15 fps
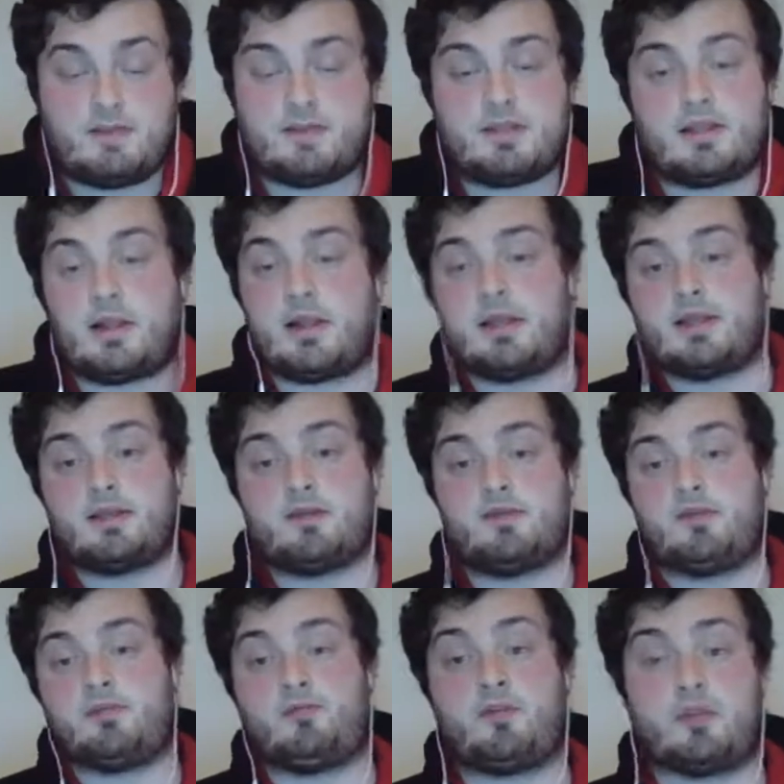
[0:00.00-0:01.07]
Like,
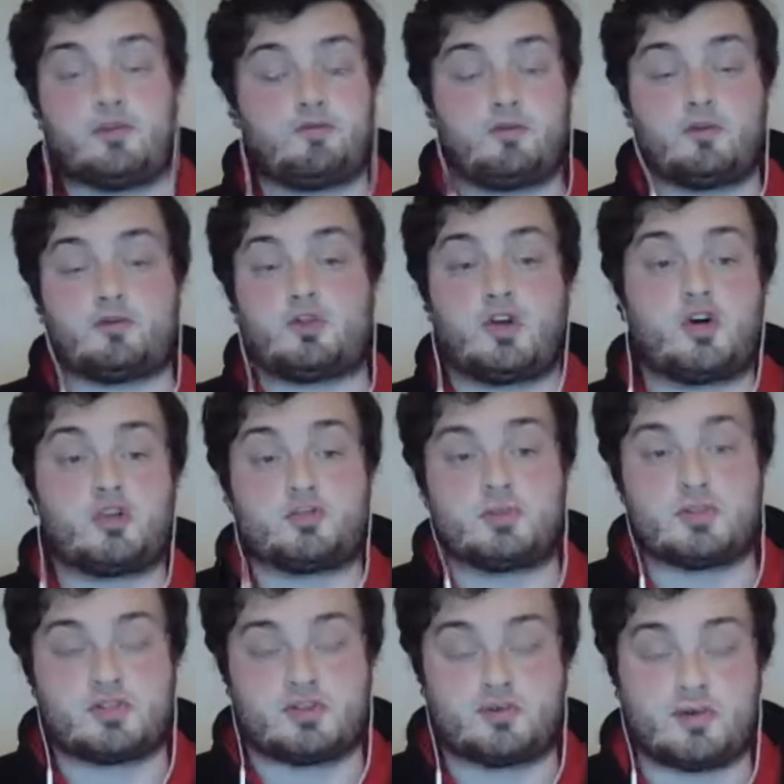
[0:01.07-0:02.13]
for the full
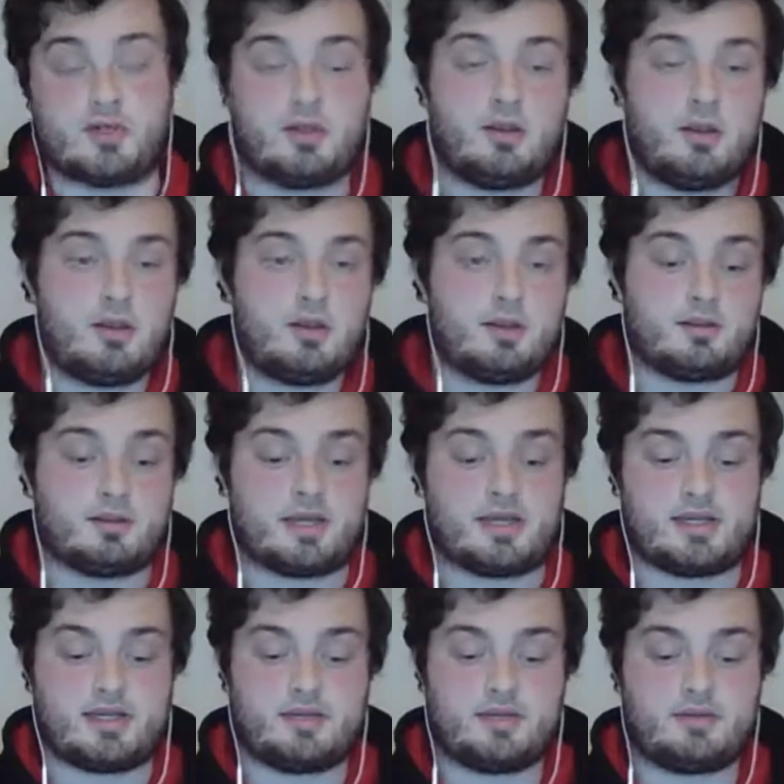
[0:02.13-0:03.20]
tournament, sorry.
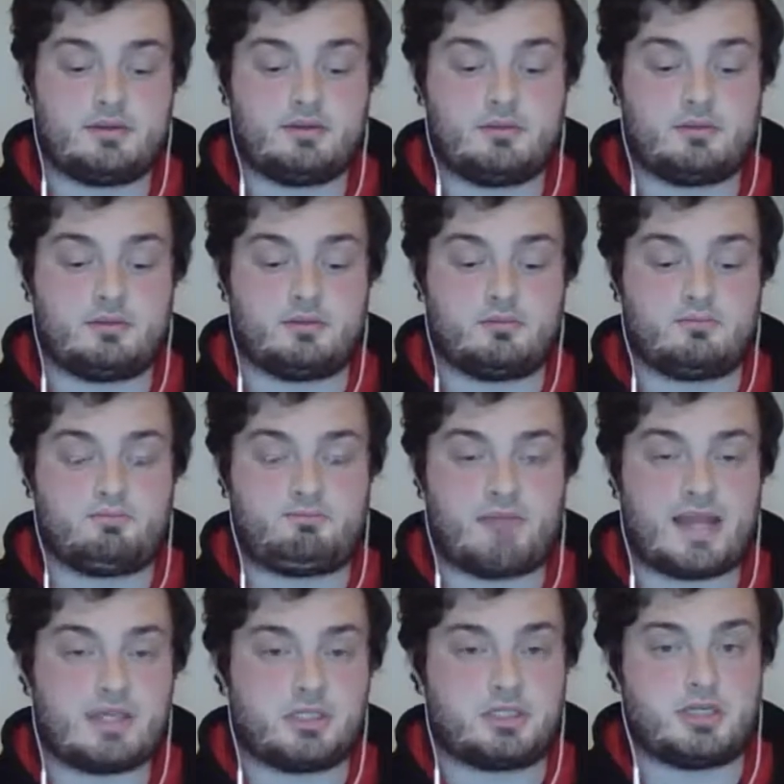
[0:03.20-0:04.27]
Like,
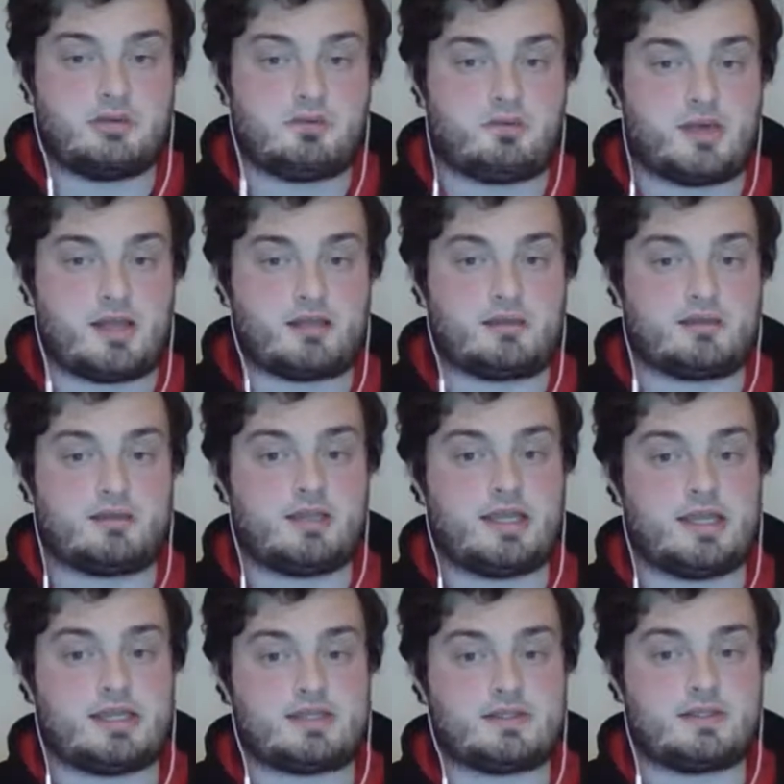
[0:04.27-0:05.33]
Ben Chilwell
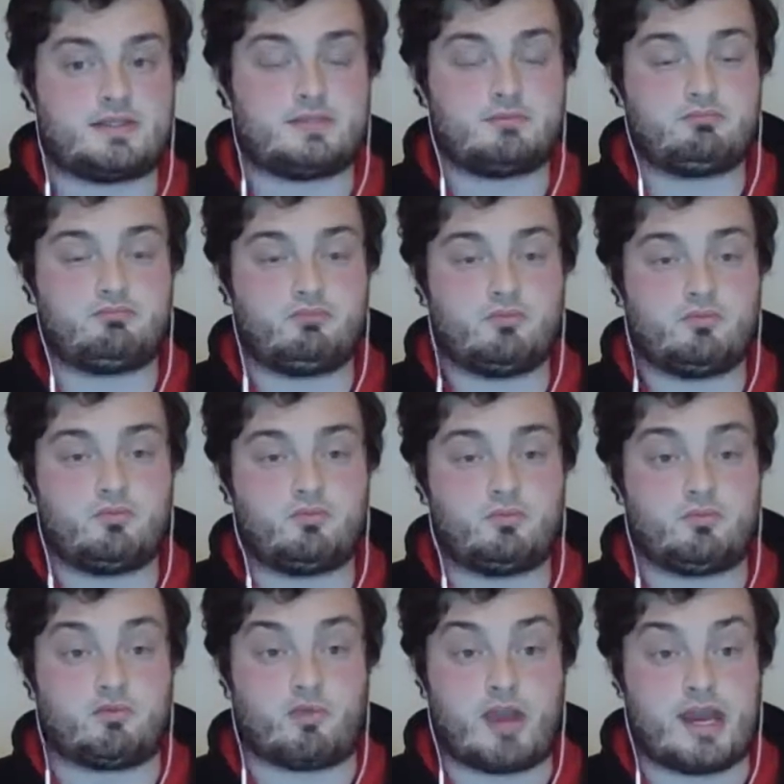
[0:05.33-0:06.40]
is
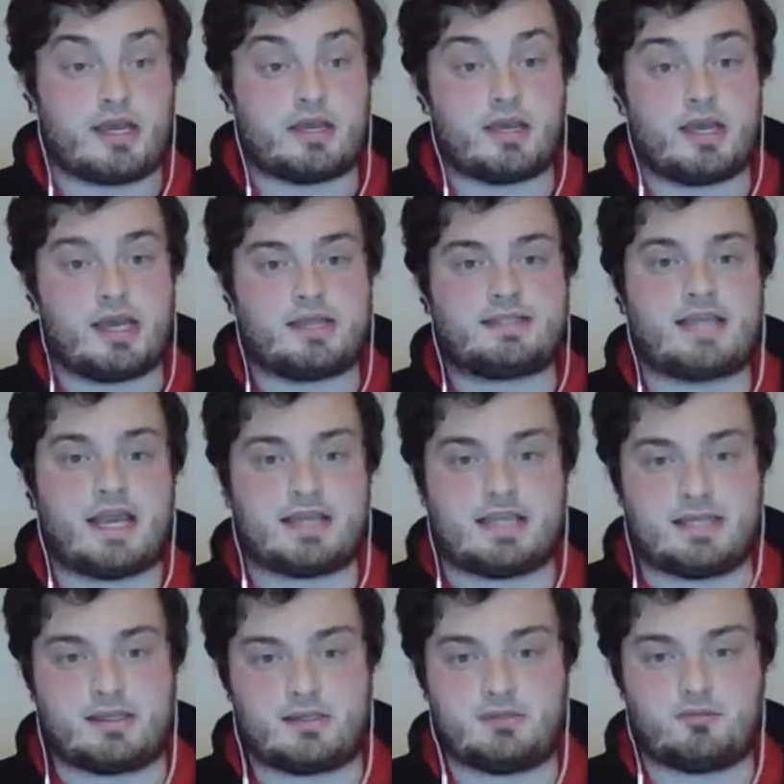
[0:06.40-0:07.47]
great
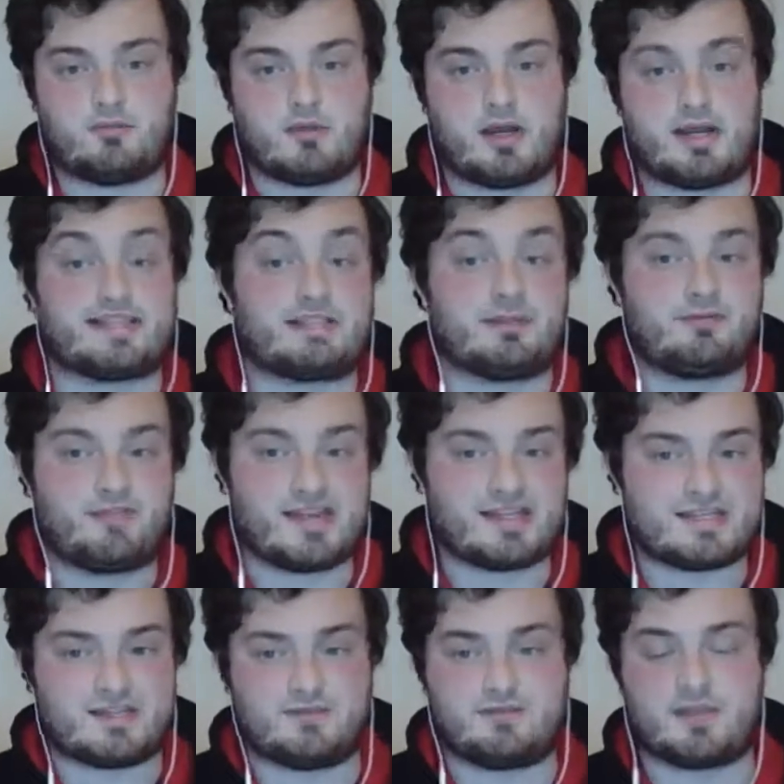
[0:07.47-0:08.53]
attacking-wise,
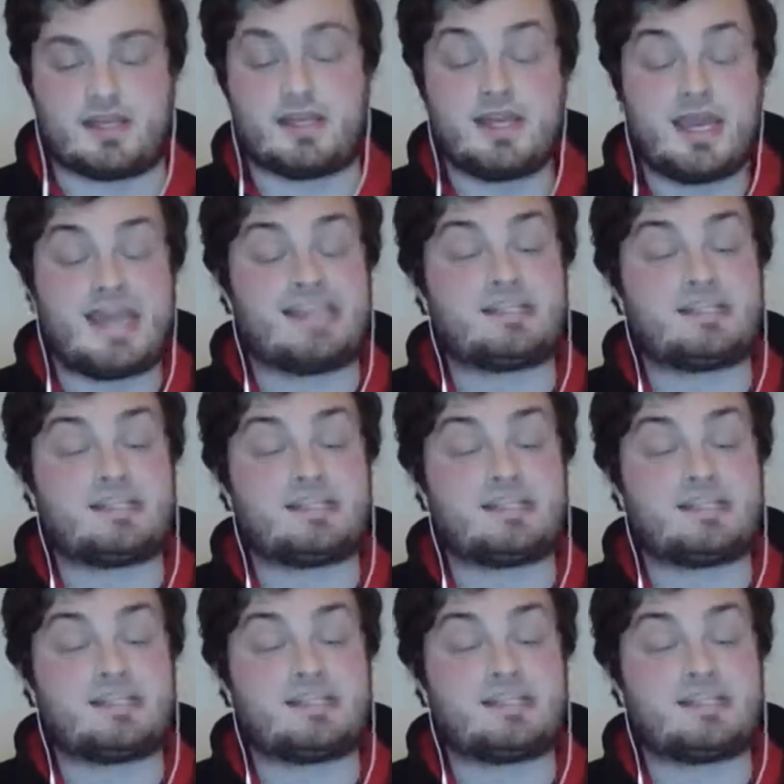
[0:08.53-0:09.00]
defensively.